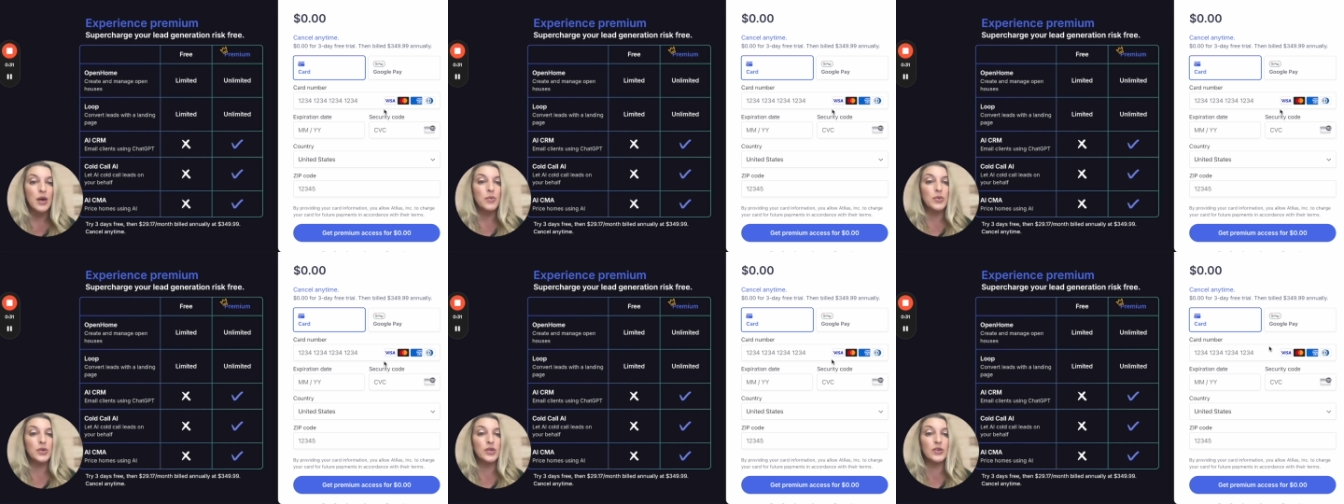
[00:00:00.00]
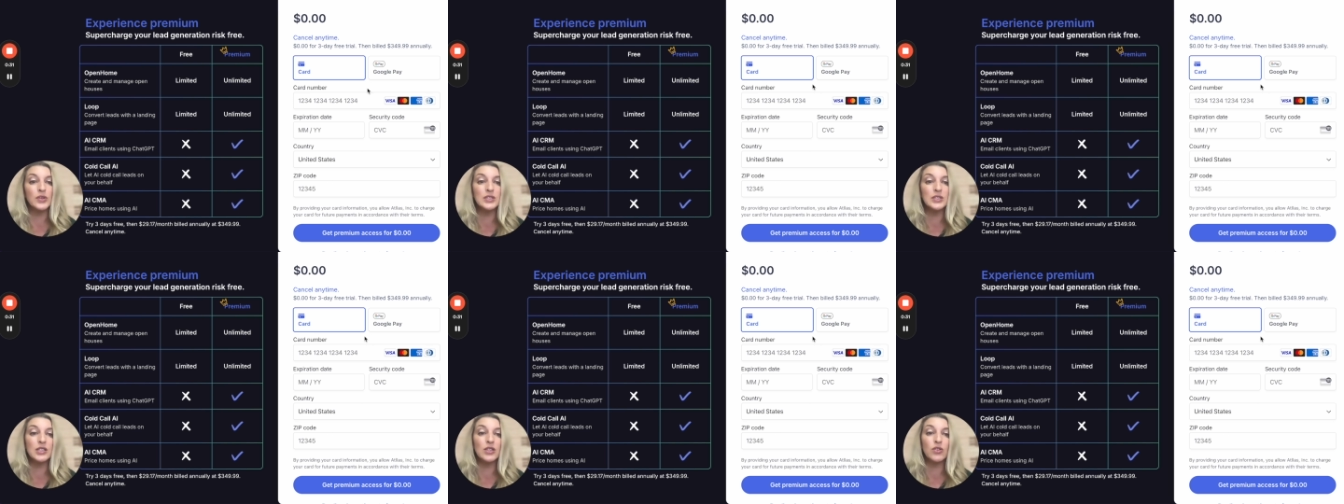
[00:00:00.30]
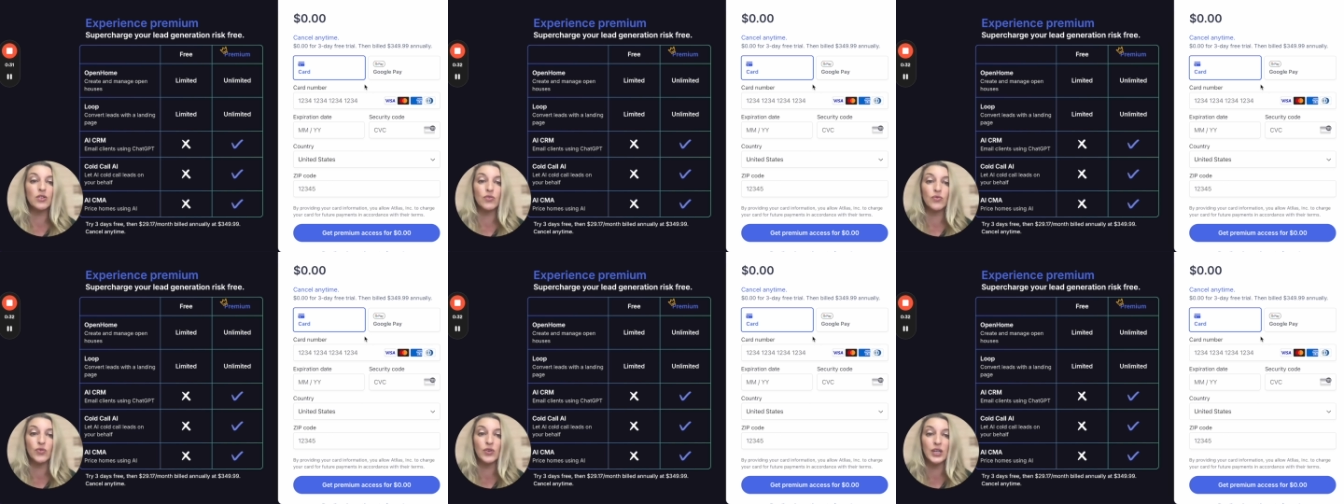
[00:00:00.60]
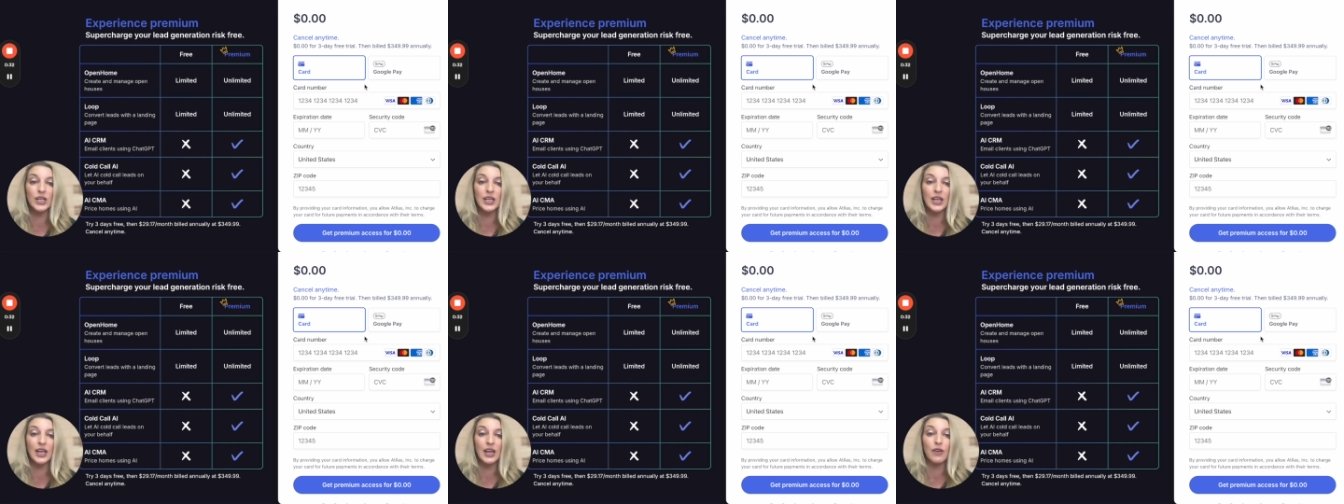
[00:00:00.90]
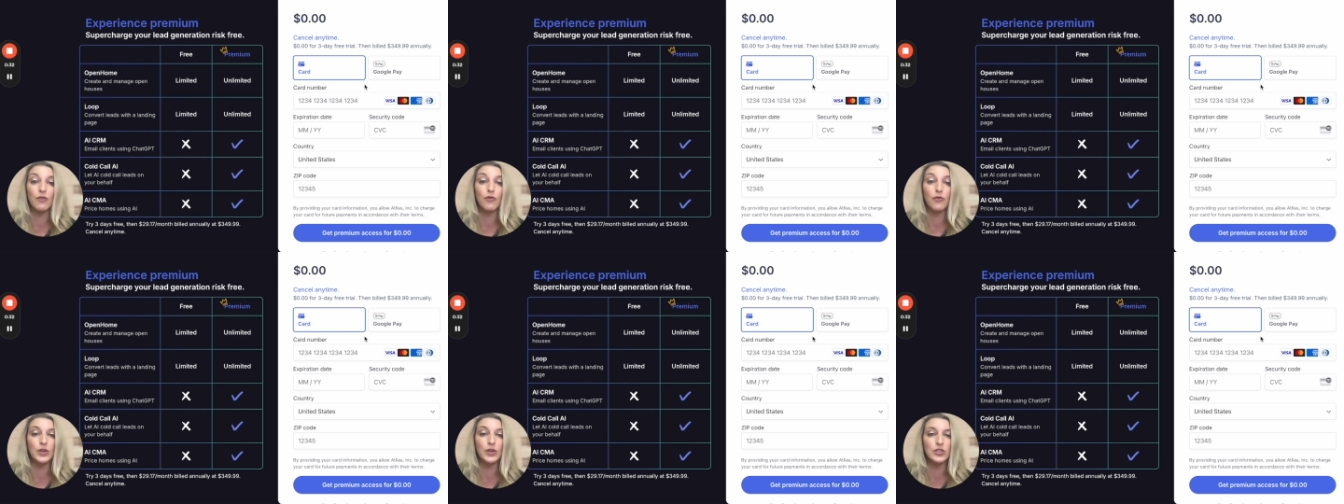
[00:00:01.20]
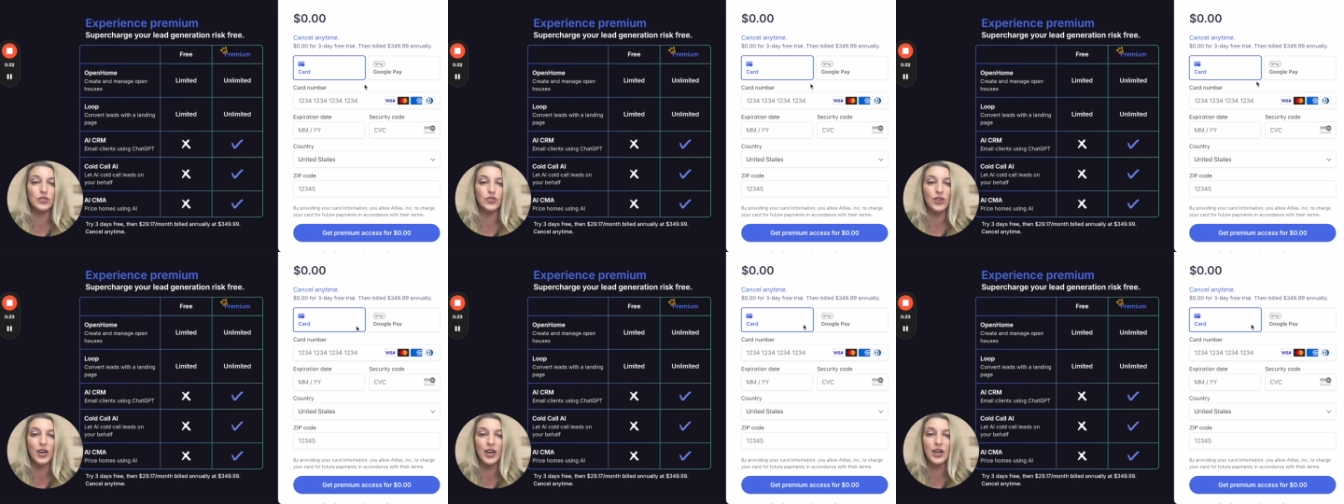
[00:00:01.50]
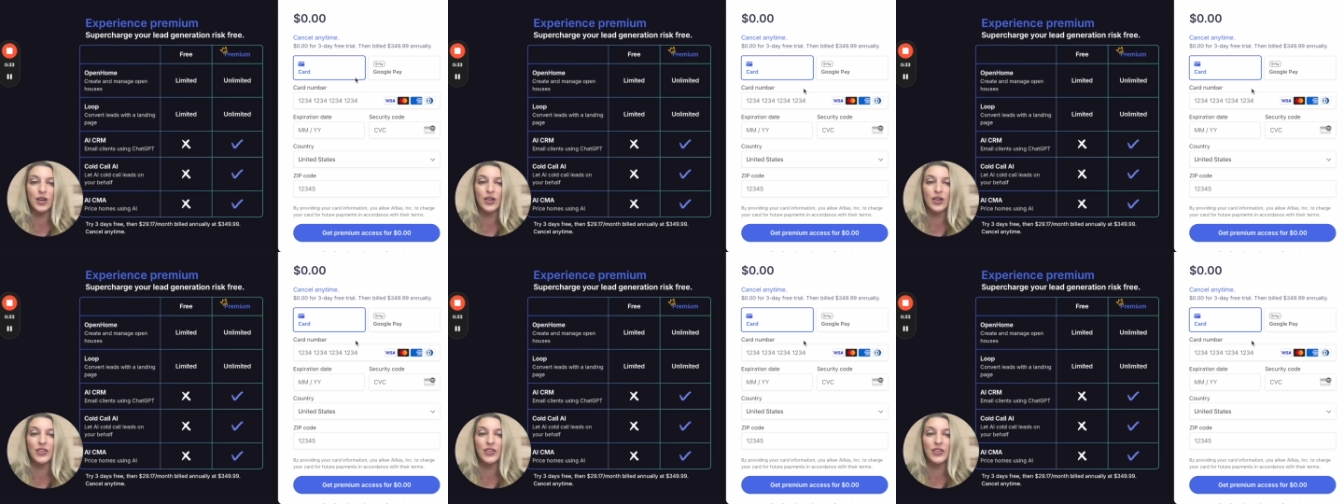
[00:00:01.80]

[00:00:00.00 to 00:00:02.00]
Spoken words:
But there is a 3-day free trial,